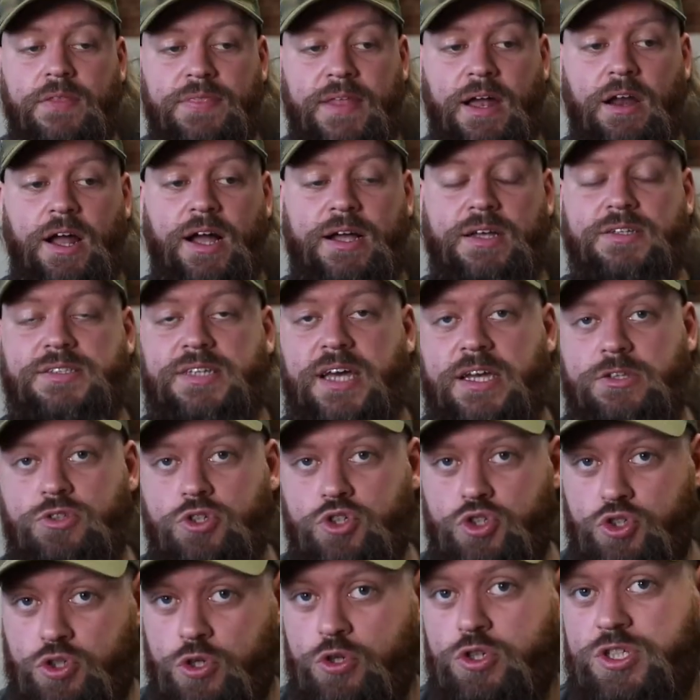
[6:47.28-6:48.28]
Now, like I say,
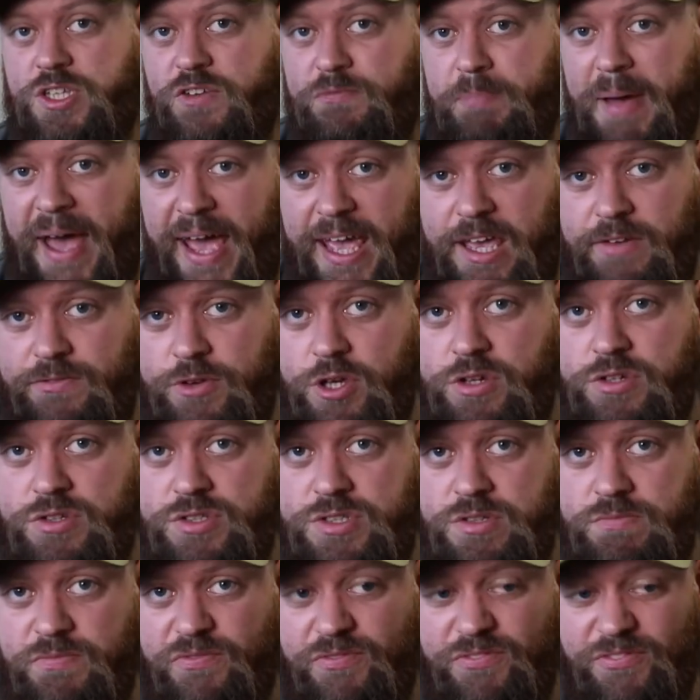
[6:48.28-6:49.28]
destructive
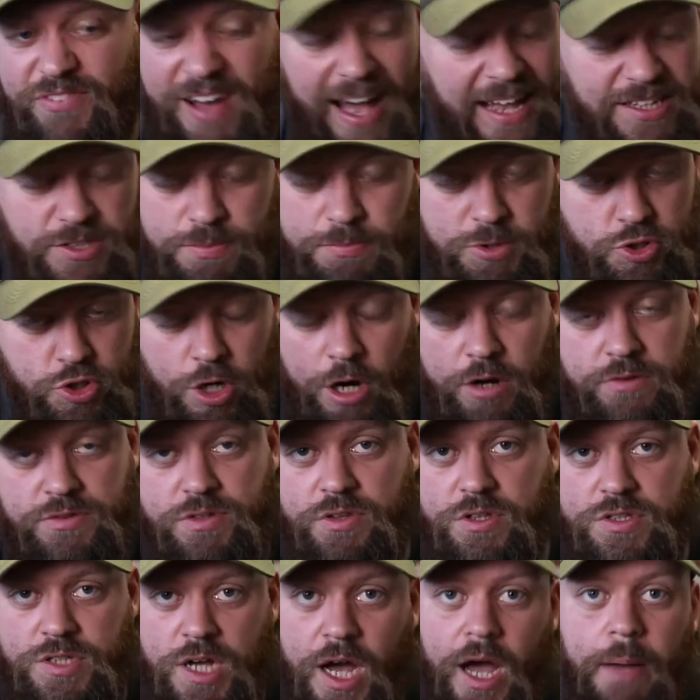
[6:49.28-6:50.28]
behaviors, vast majority
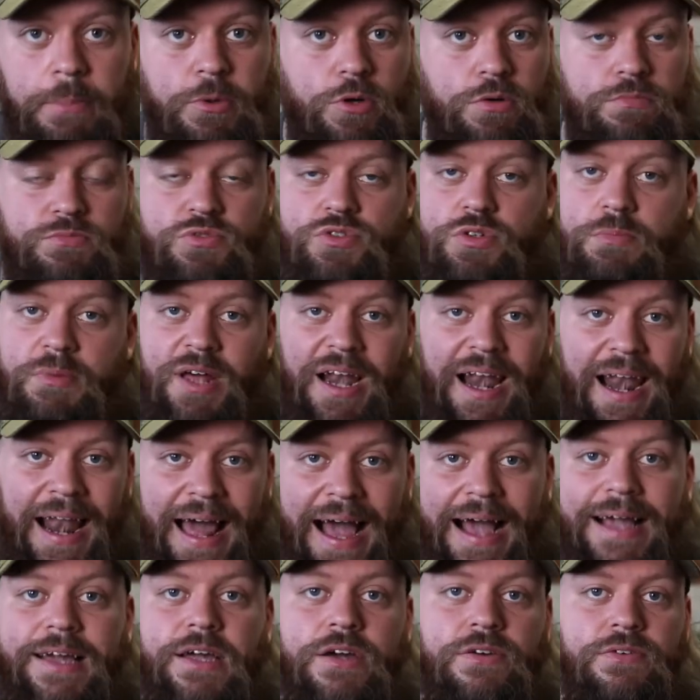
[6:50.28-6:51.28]
of the time, comes from a
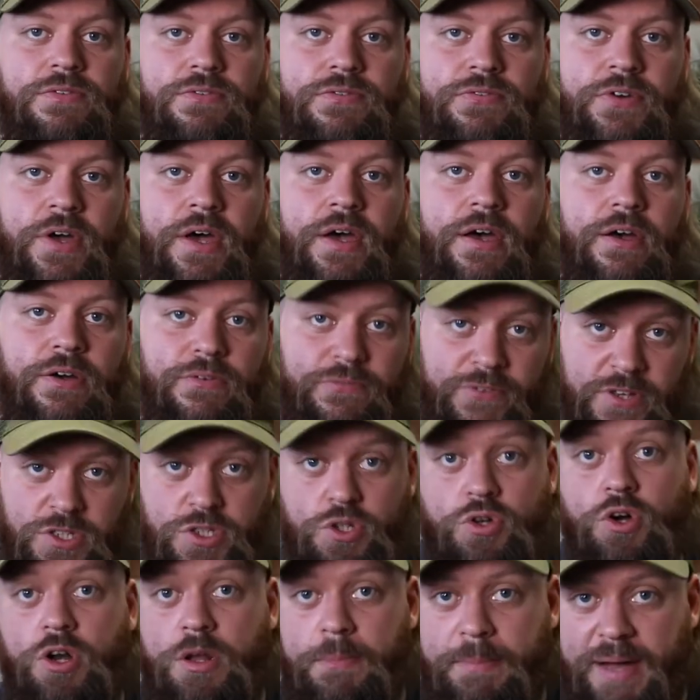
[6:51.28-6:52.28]
lack of
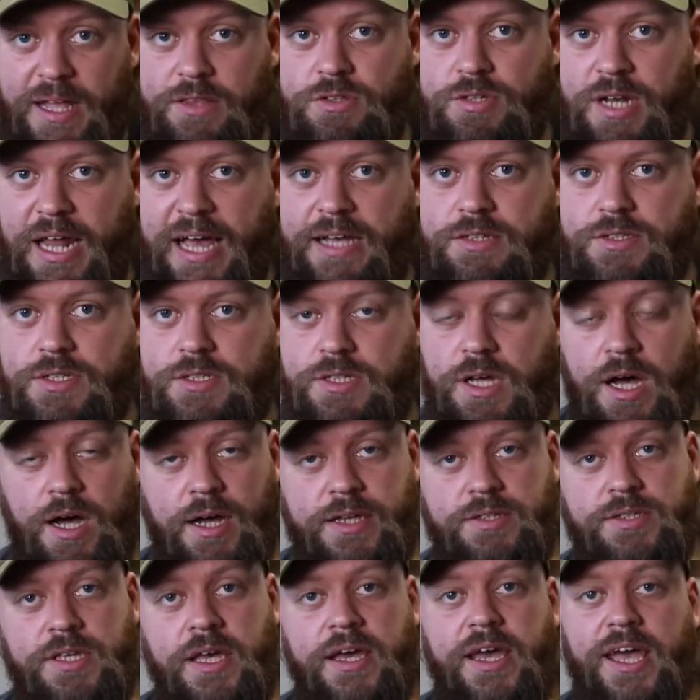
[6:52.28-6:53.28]
physical and mental
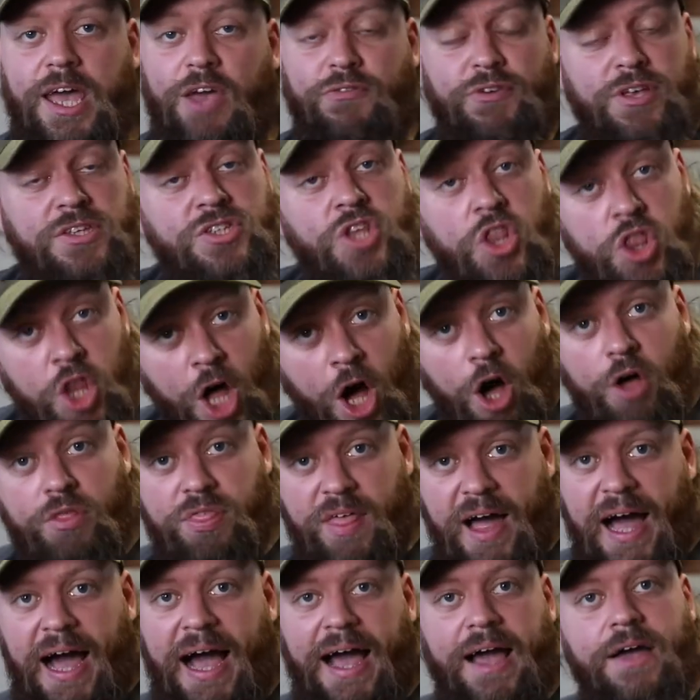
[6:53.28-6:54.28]
exercise. If it's not
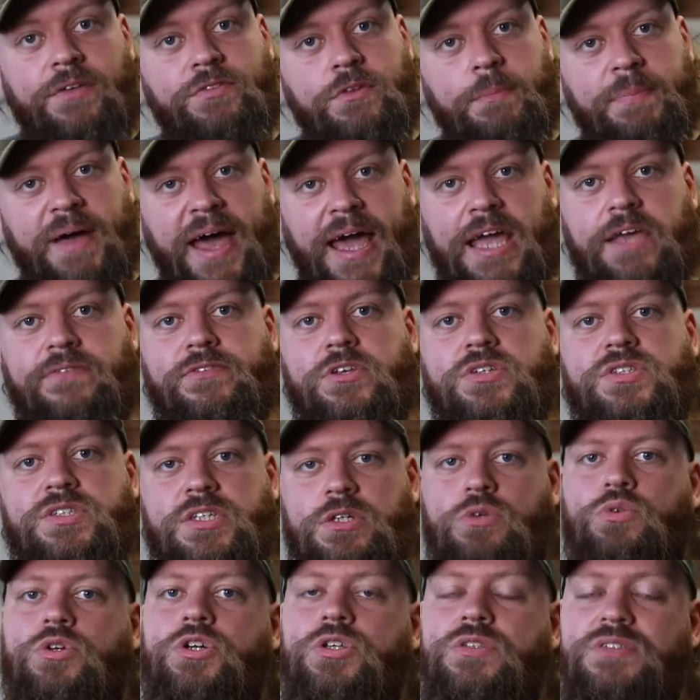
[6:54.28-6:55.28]
that and the behaviors
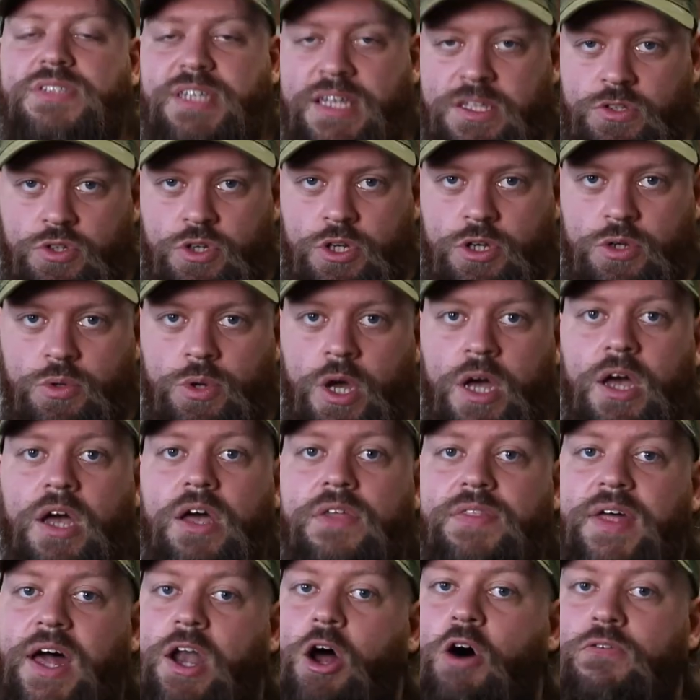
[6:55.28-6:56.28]
still continue,
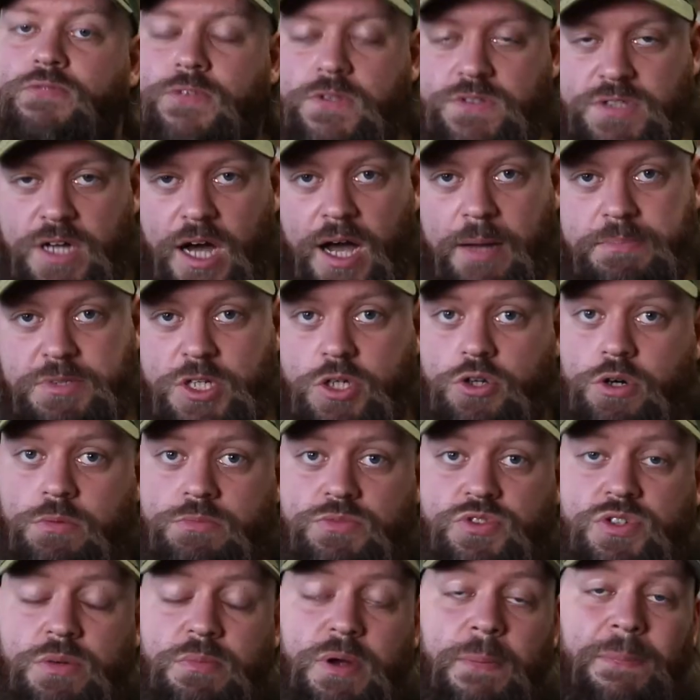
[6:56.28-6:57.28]
then oftentimes it
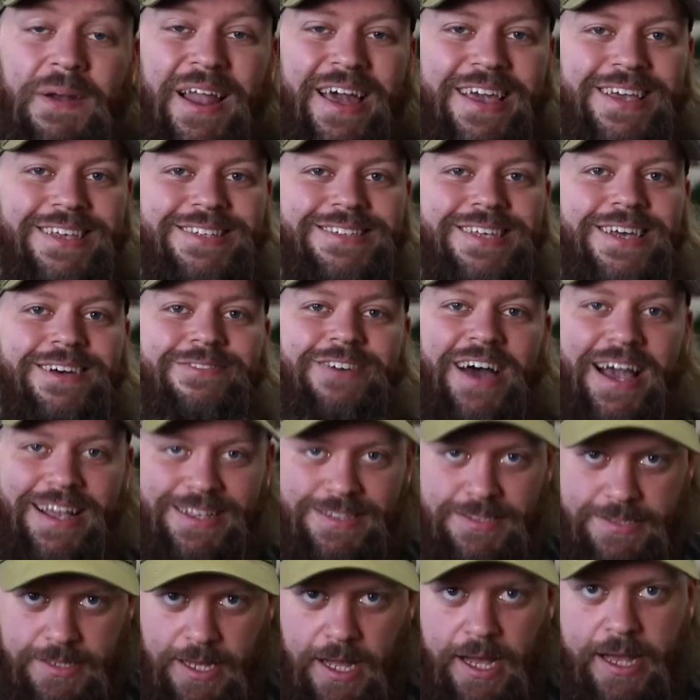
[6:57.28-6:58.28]
comes from a place of
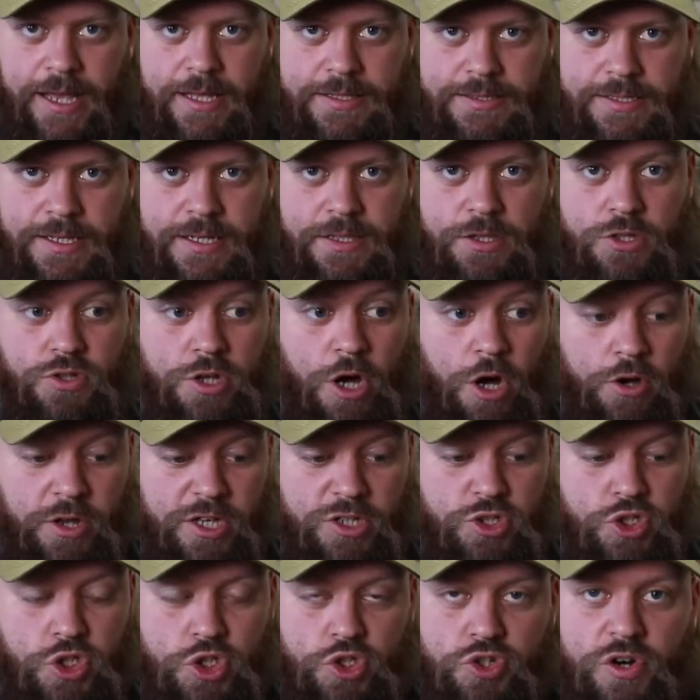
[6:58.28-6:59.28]
anxiety. The dog
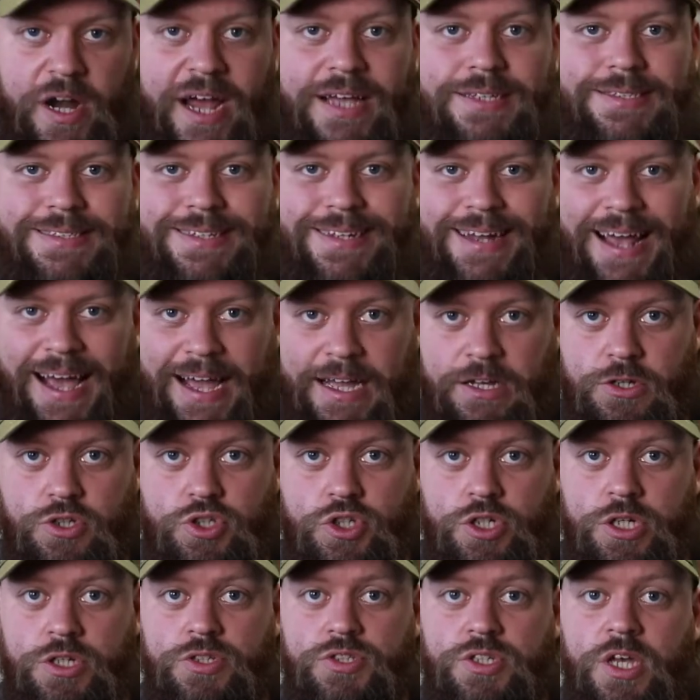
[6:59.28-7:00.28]
is stressed and
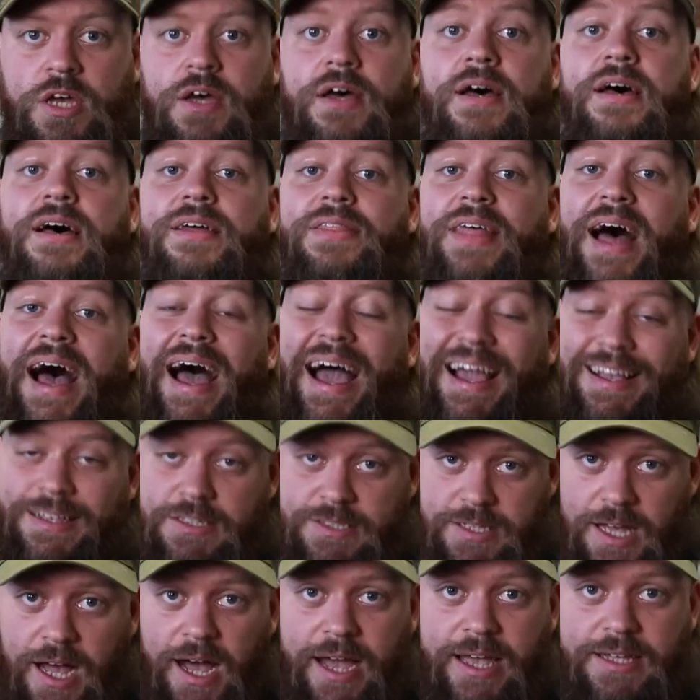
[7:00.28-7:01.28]
anxious. That
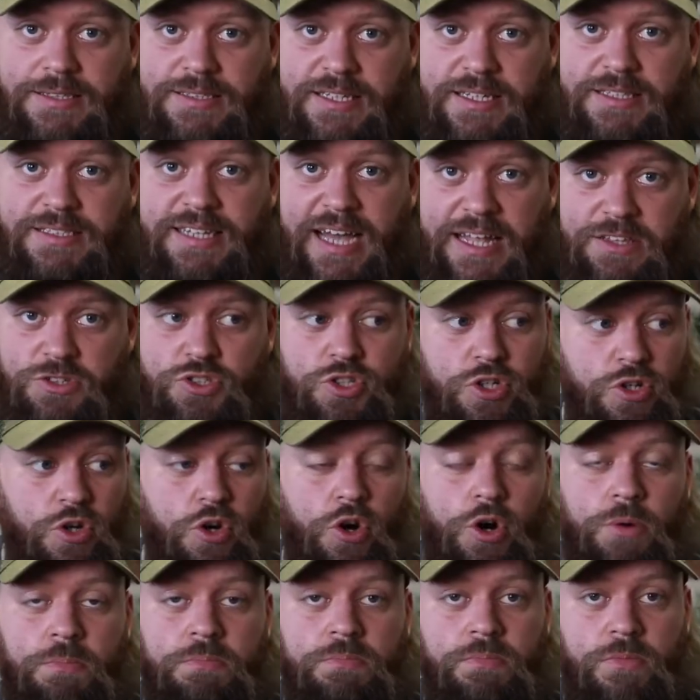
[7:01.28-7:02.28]
anxiety tends to
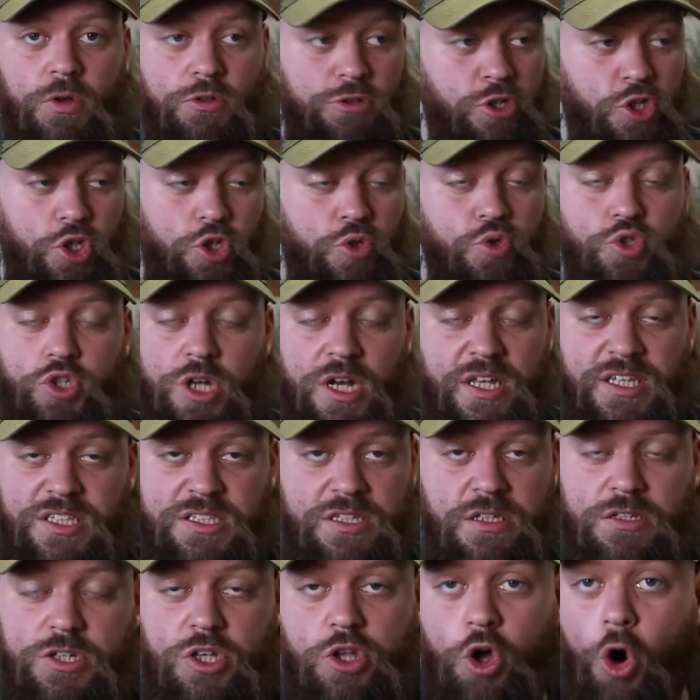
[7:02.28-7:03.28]
come,
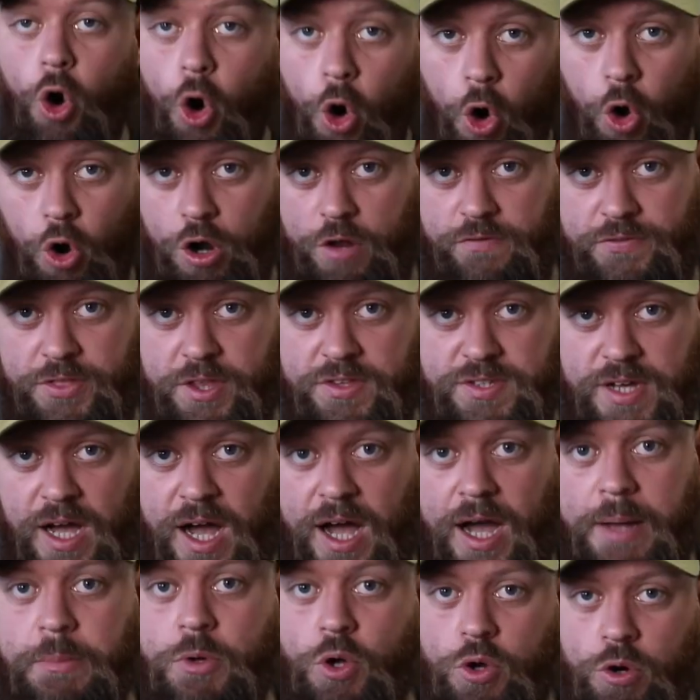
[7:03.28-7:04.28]
usually all of the
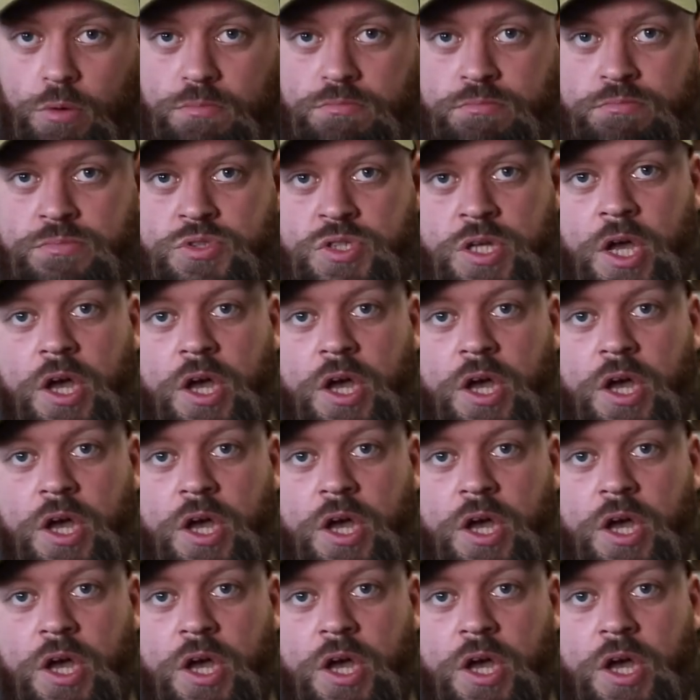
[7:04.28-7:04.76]
time, comes